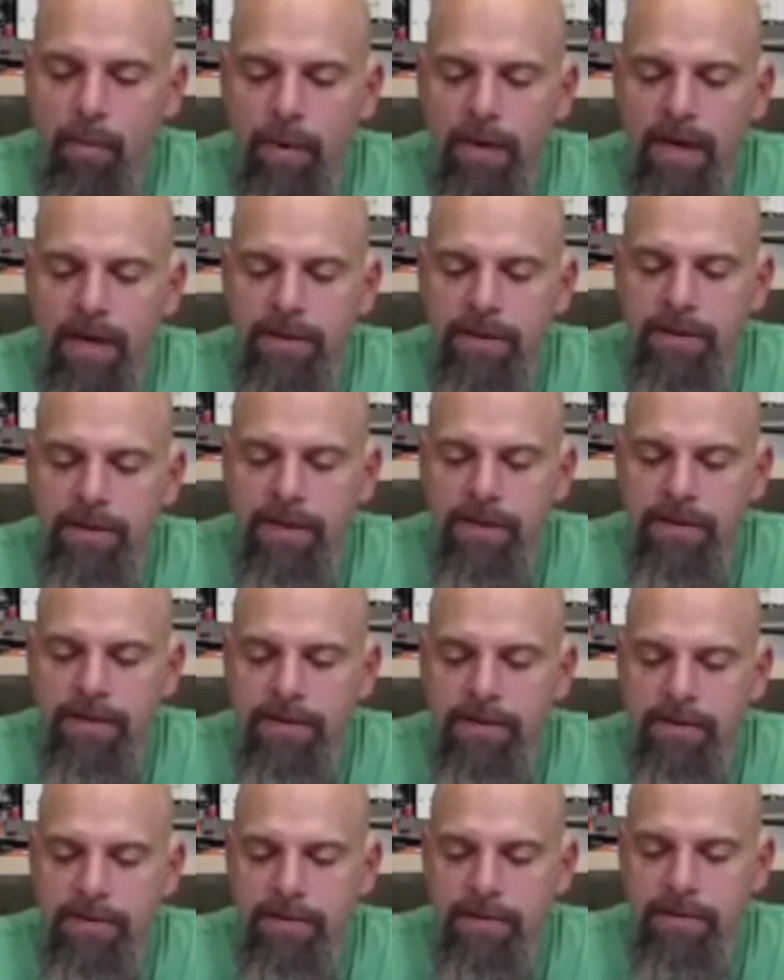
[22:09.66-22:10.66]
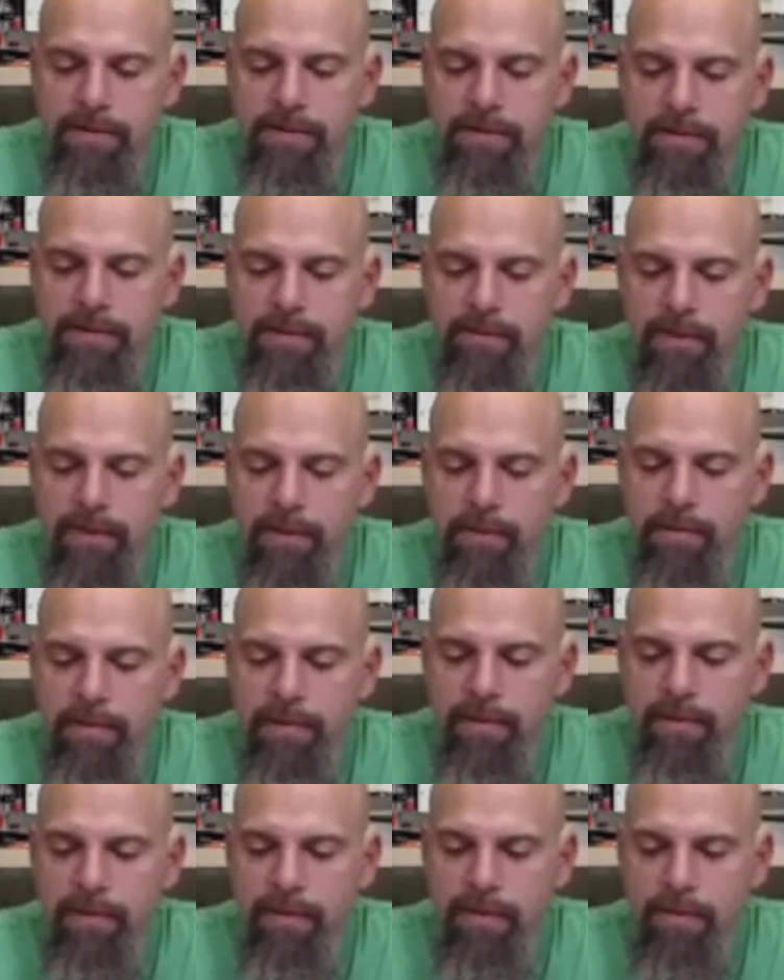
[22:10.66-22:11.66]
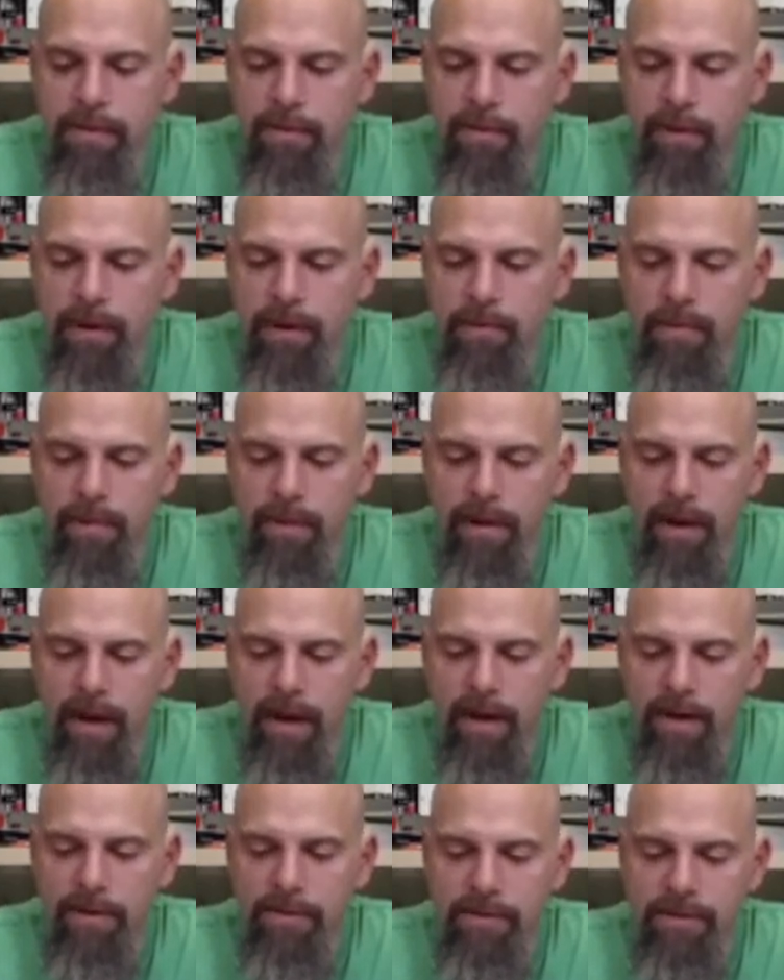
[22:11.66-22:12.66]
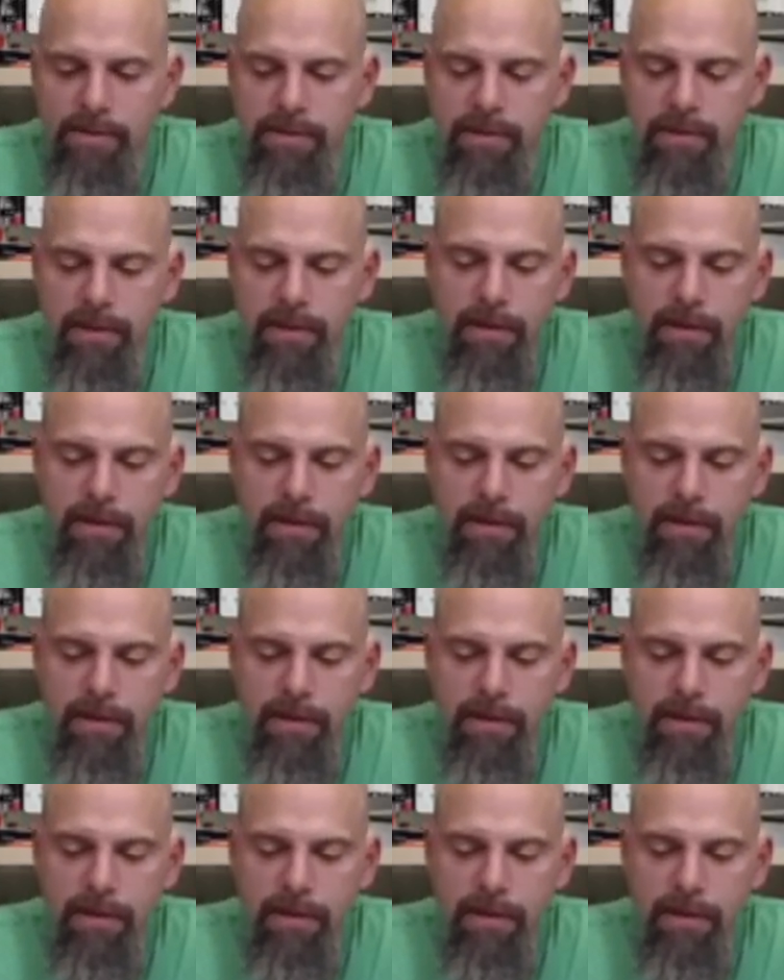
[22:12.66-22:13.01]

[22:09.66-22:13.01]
we can just strip, crimp, house,